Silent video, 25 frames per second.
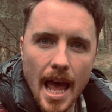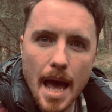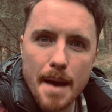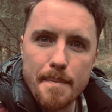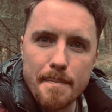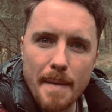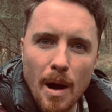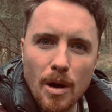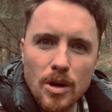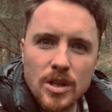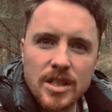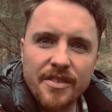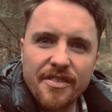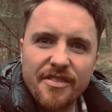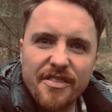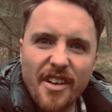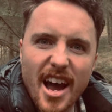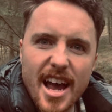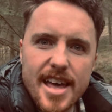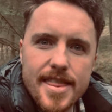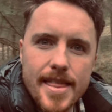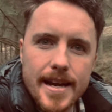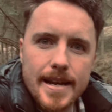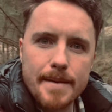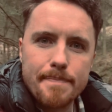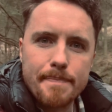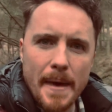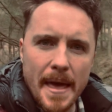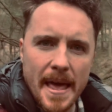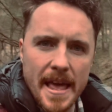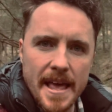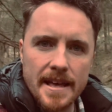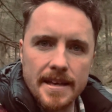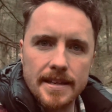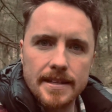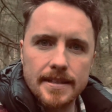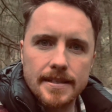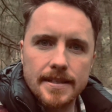Mountain fire that
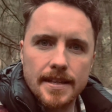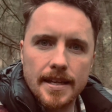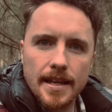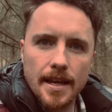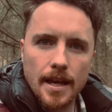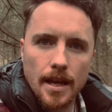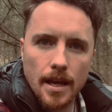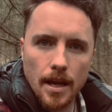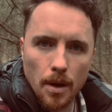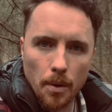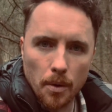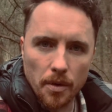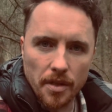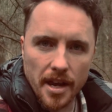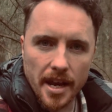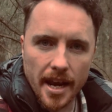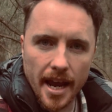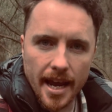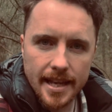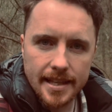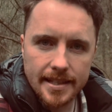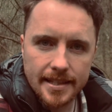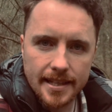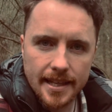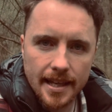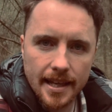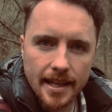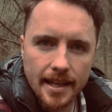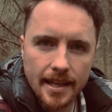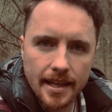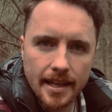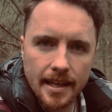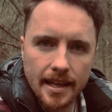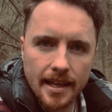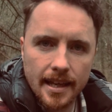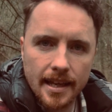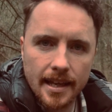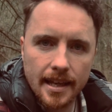appears when the night
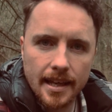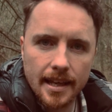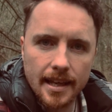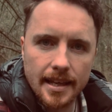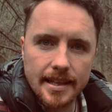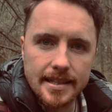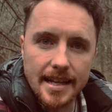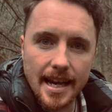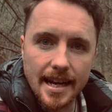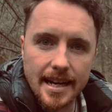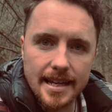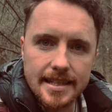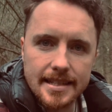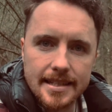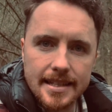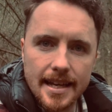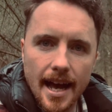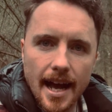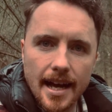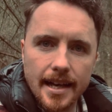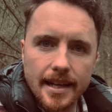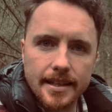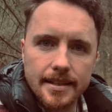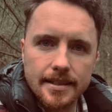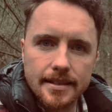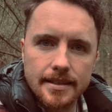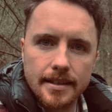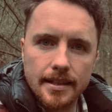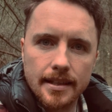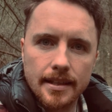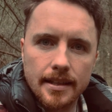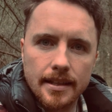is at its darkest.